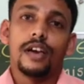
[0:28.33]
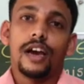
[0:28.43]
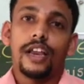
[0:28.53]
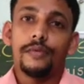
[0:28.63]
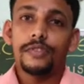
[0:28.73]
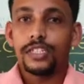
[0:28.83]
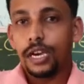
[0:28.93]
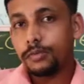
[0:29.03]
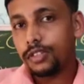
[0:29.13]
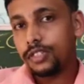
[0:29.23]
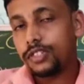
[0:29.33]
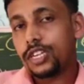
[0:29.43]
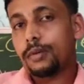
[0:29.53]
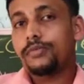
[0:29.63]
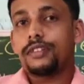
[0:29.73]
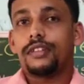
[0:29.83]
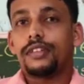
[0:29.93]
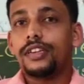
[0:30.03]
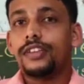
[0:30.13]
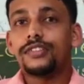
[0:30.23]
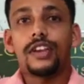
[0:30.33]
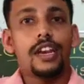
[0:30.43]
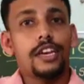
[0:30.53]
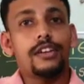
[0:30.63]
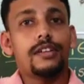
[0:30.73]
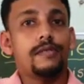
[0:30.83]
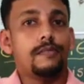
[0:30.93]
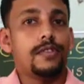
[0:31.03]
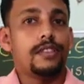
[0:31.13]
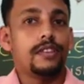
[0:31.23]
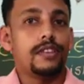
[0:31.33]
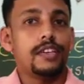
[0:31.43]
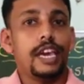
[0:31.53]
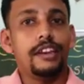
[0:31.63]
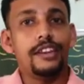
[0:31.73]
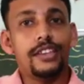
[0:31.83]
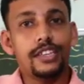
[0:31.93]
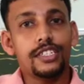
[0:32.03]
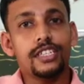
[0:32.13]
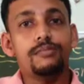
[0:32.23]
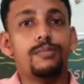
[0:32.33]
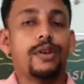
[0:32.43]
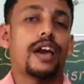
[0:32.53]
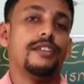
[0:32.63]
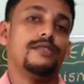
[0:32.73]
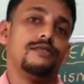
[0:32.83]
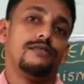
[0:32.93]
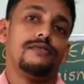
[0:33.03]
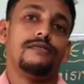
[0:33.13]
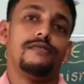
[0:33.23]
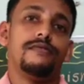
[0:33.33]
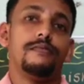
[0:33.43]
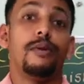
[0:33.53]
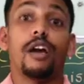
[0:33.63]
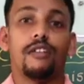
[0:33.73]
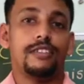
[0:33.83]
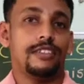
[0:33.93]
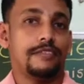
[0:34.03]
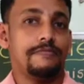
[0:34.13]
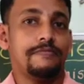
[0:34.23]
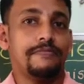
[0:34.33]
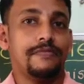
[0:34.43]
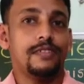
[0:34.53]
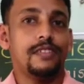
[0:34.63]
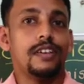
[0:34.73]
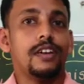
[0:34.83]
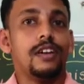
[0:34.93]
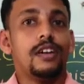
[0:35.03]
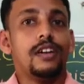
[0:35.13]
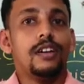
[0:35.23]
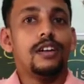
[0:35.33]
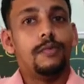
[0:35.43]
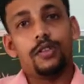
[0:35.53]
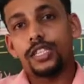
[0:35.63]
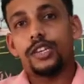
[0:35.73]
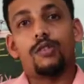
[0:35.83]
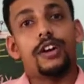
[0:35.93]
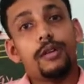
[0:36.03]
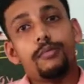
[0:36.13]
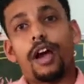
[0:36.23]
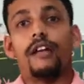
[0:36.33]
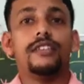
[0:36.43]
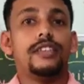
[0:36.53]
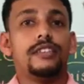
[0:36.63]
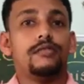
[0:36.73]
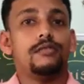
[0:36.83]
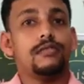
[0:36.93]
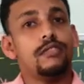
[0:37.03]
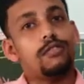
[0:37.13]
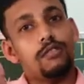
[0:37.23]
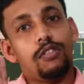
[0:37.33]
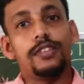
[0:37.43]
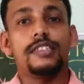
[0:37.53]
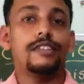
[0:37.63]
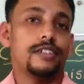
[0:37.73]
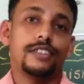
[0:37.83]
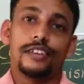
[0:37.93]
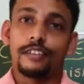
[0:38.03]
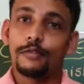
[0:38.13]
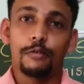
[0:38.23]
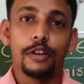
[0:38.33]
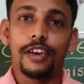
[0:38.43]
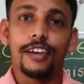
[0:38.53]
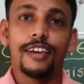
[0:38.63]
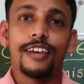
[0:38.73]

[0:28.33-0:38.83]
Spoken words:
And our chapter, this chapter, it is related with an interesting branch of biology. We know that already biology is always interesting, okay?